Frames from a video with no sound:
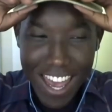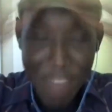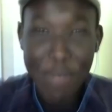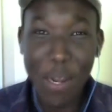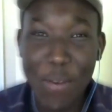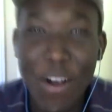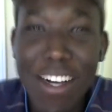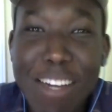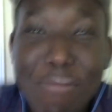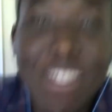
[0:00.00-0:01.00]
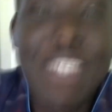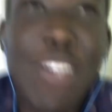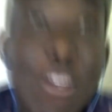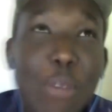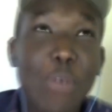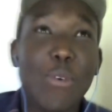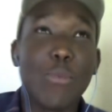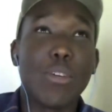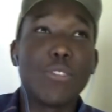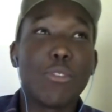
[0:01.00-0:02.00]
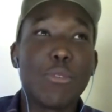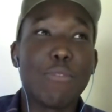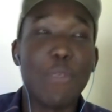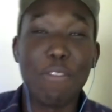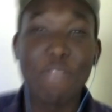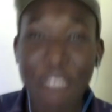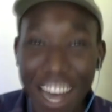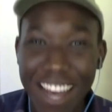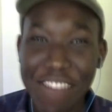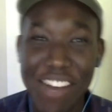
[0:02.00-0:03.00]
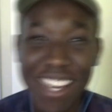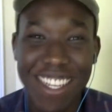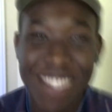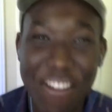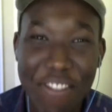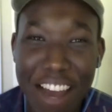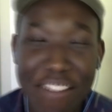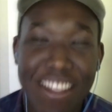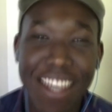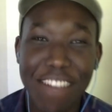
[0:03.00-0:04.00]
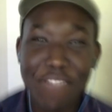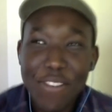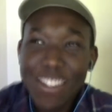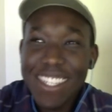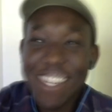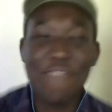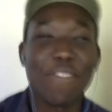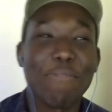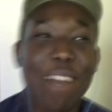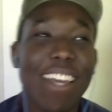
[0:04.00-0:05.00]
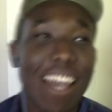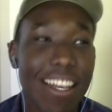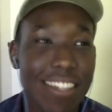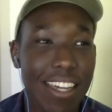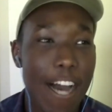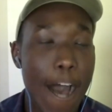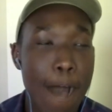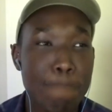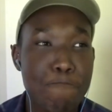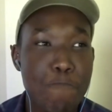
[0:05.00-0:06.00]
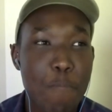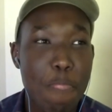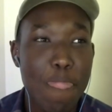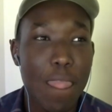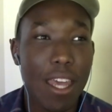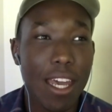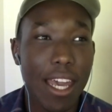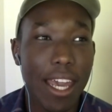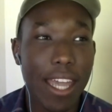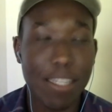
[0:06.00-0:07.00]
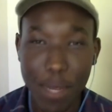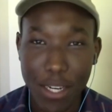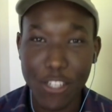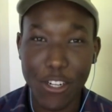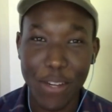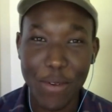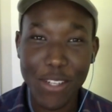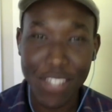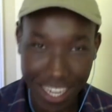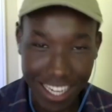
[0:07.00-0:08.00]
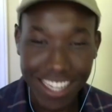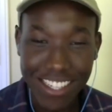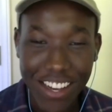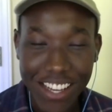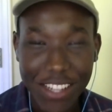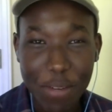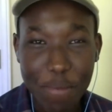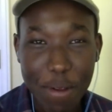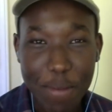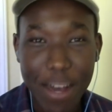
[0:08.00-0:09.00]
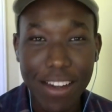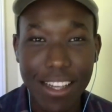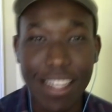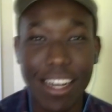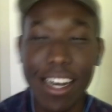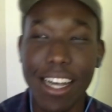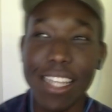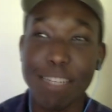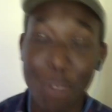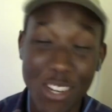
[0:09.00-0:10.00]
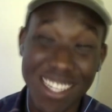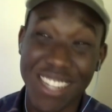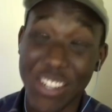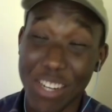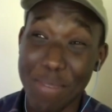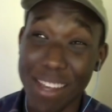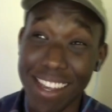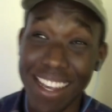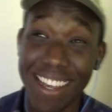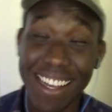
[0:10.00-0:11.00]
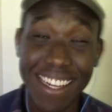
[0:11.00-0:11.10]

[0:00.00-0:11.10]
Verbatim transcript: Everybody, welcome to 5, I guess, of the 5 of the Influence to Influence podcast. It's been a journey. You're just kind of like talking a little bit about it. This person that you're going to be